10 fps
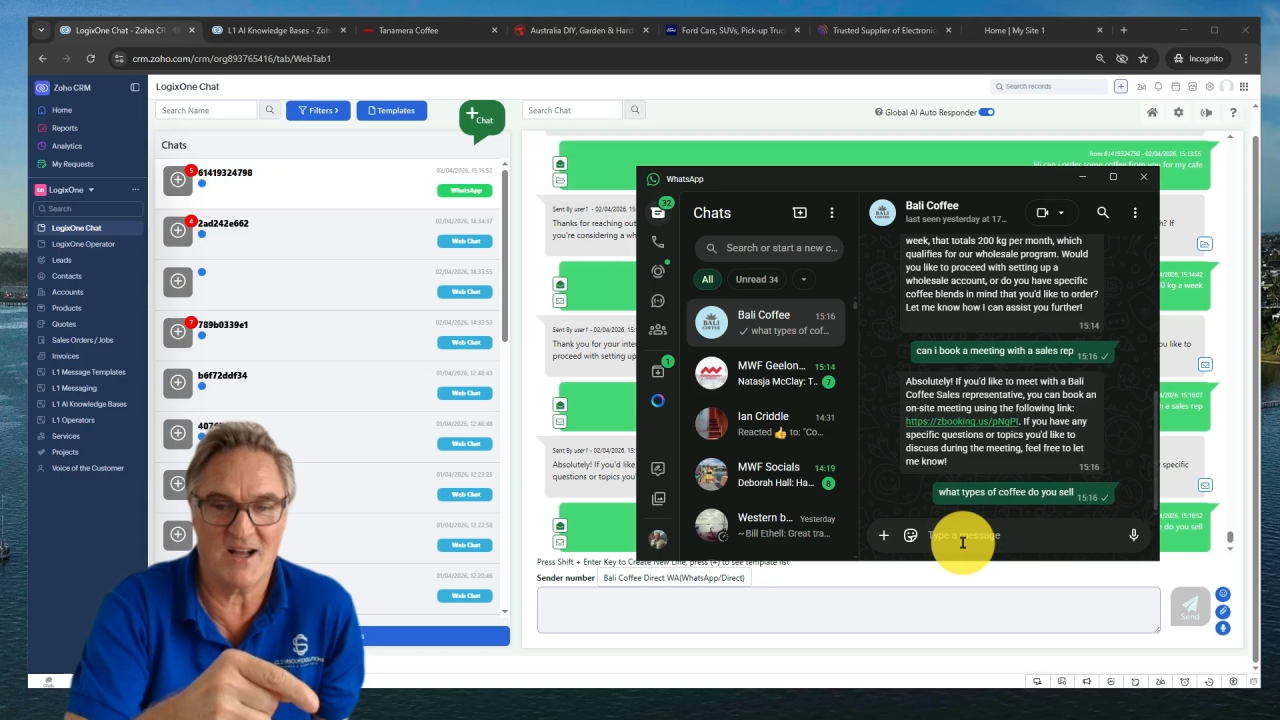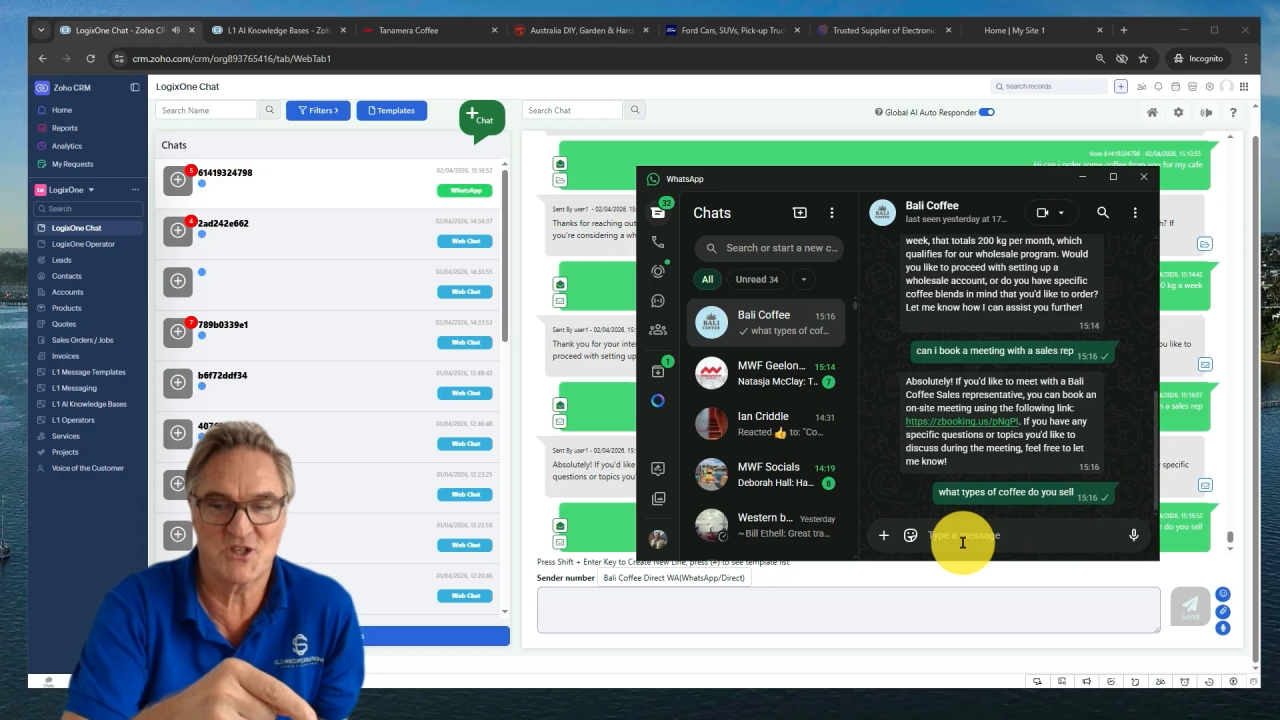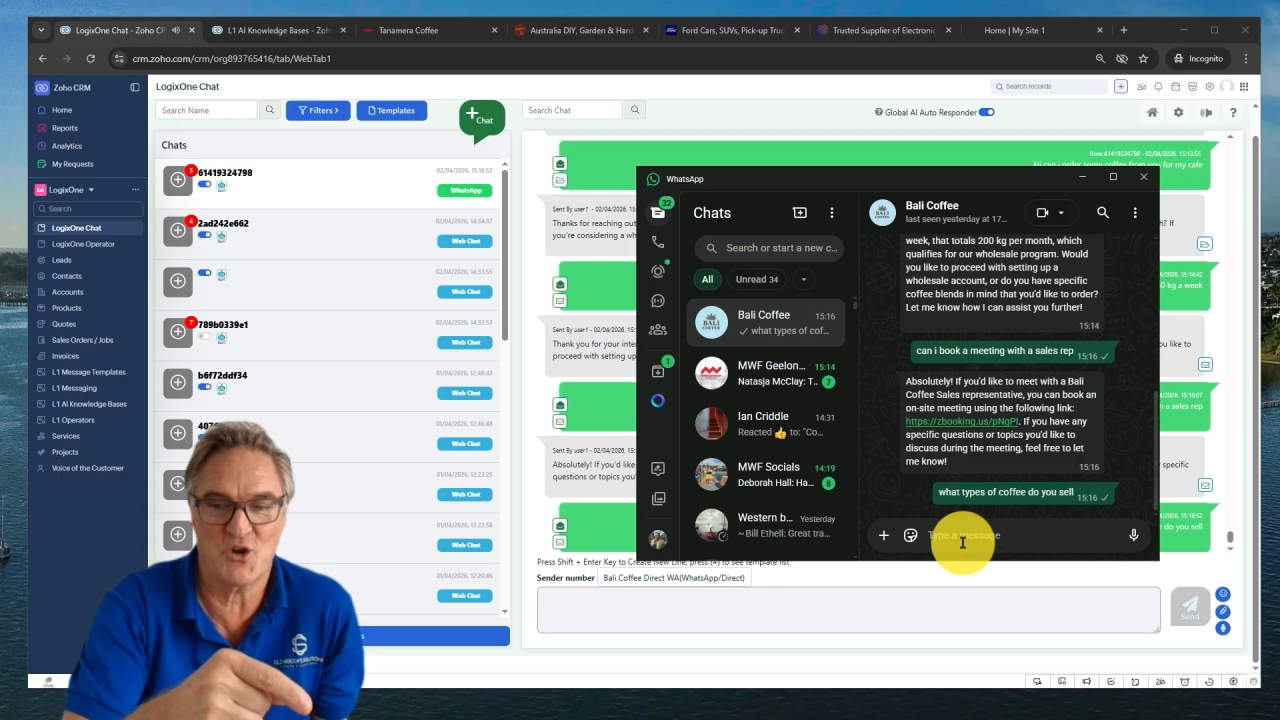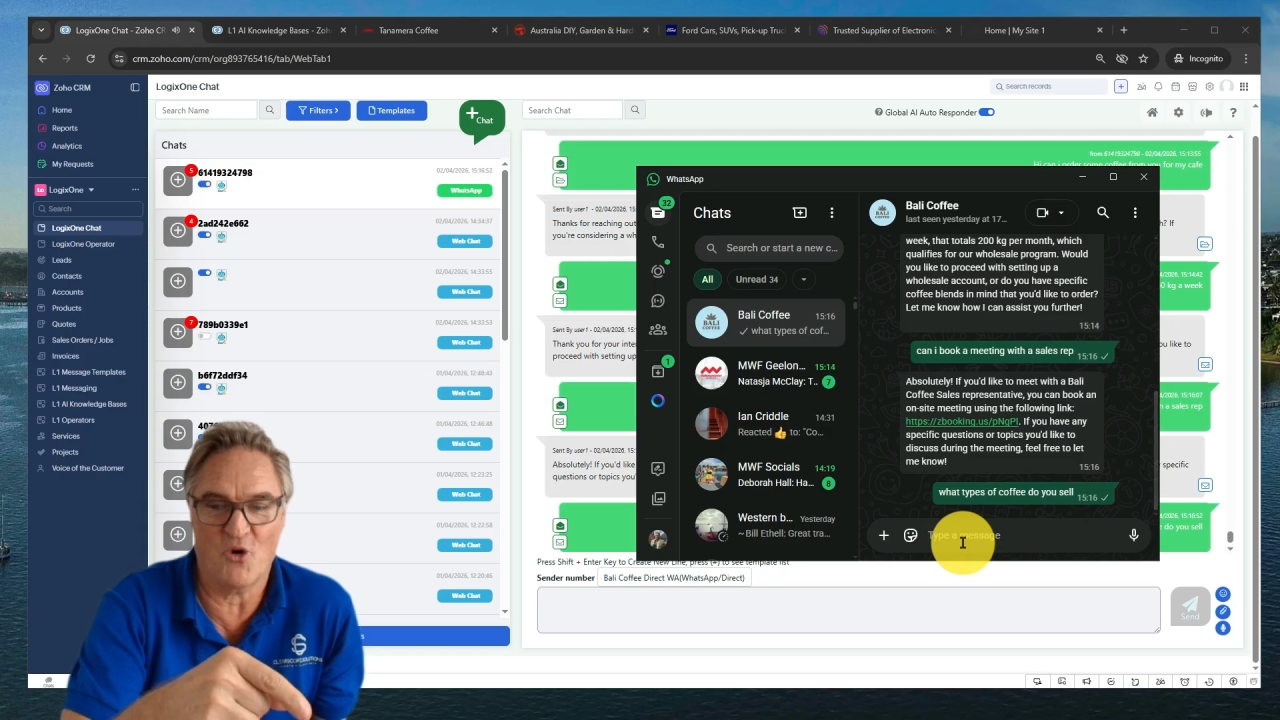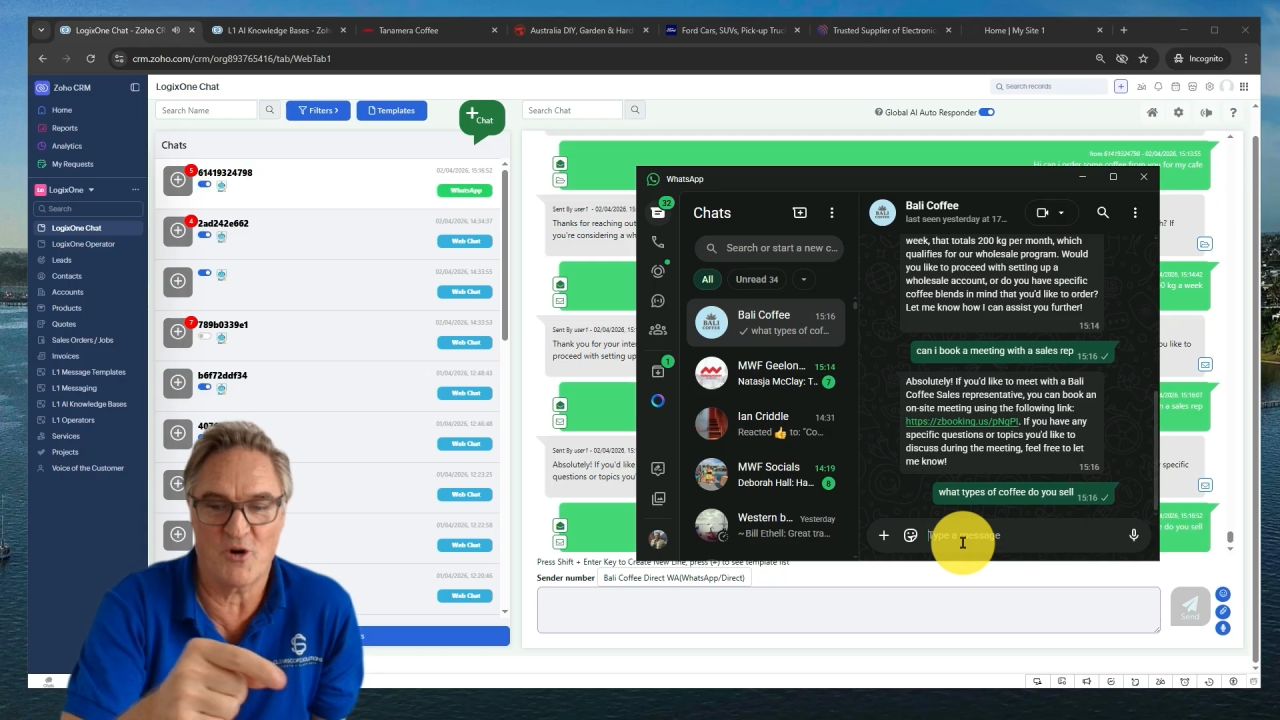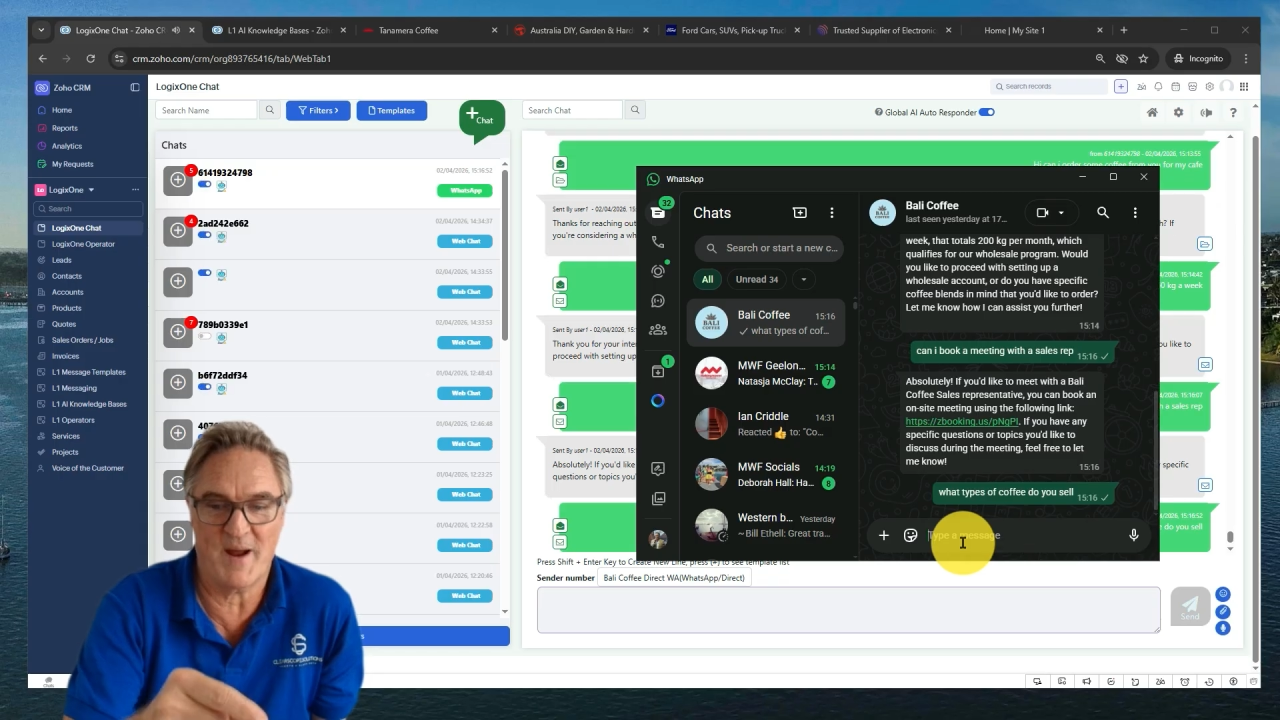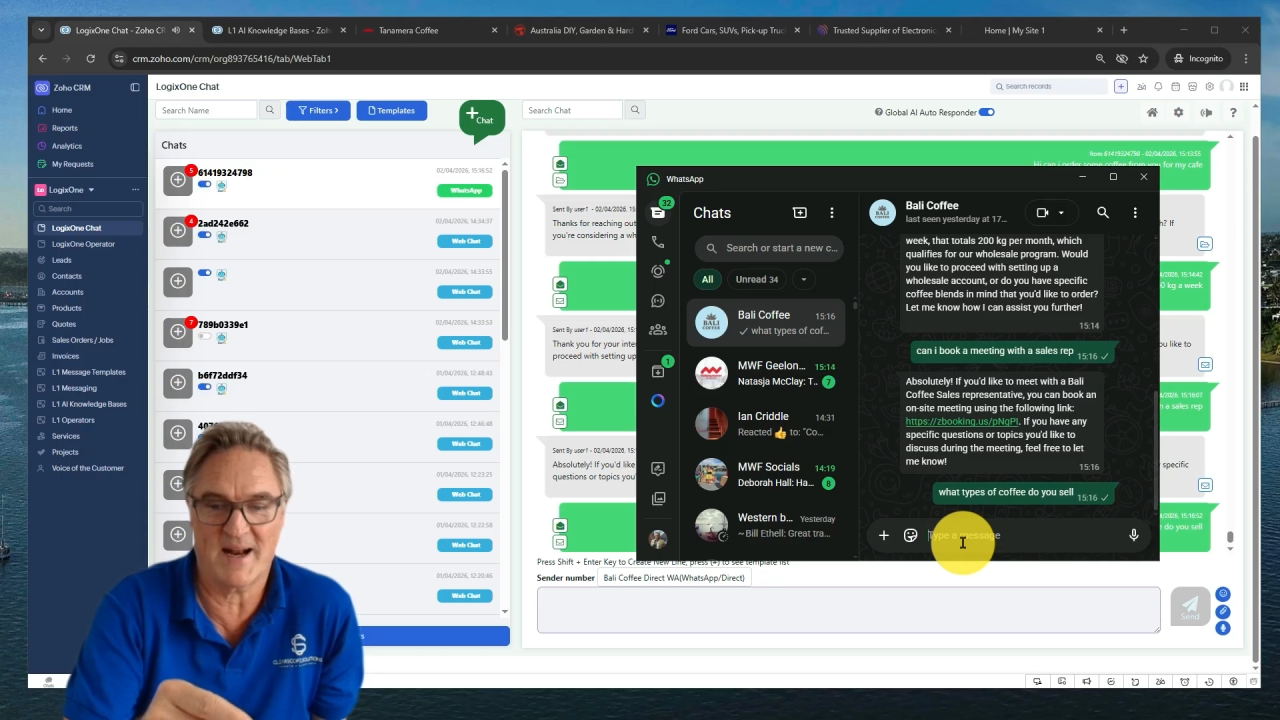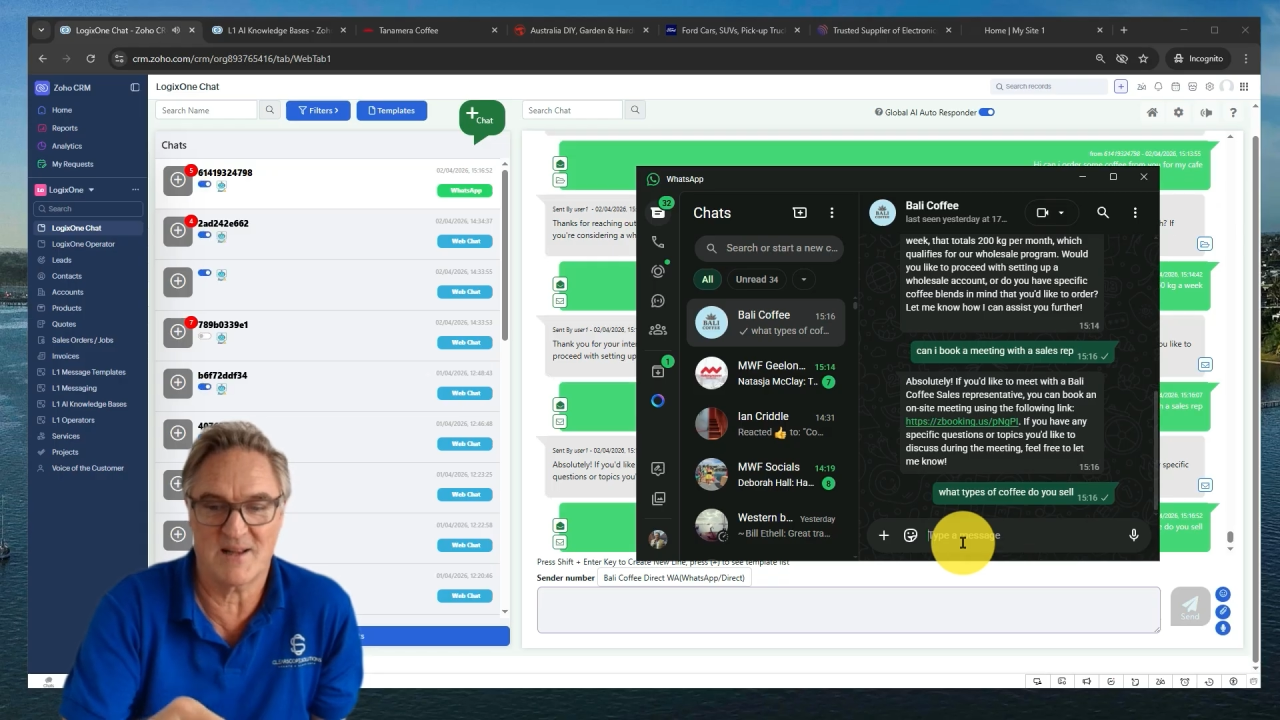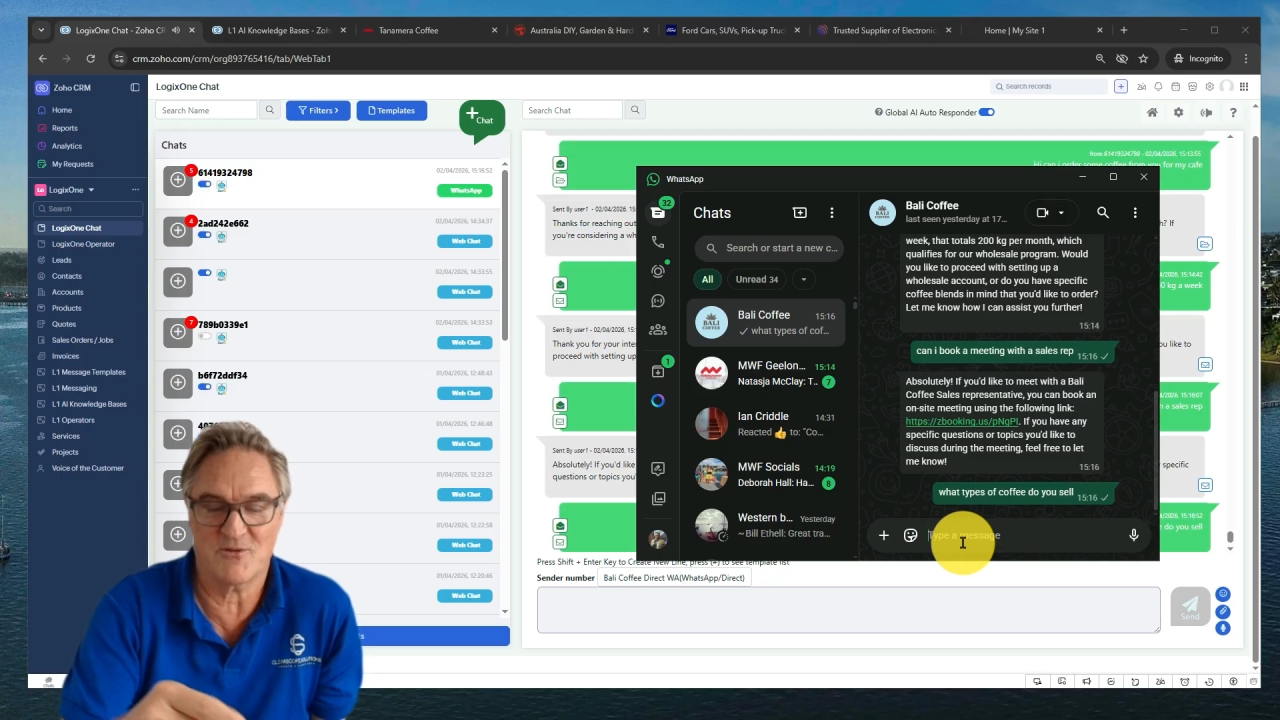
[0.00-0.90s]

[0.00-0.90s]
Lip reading: to automatically